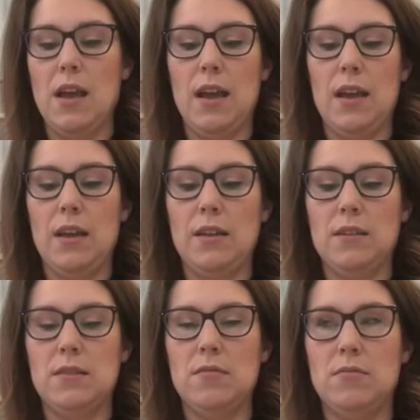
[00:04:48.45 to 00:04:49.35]

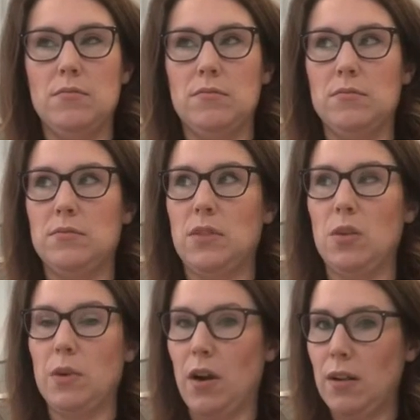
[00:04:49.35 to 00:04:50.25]
and
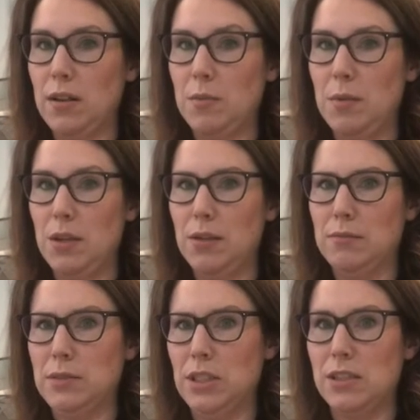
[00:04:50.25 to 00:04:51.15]
urban garlic maybe?
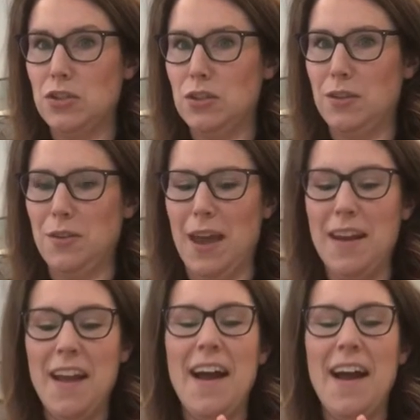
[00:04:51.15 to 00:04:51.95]
Geez, I should know that.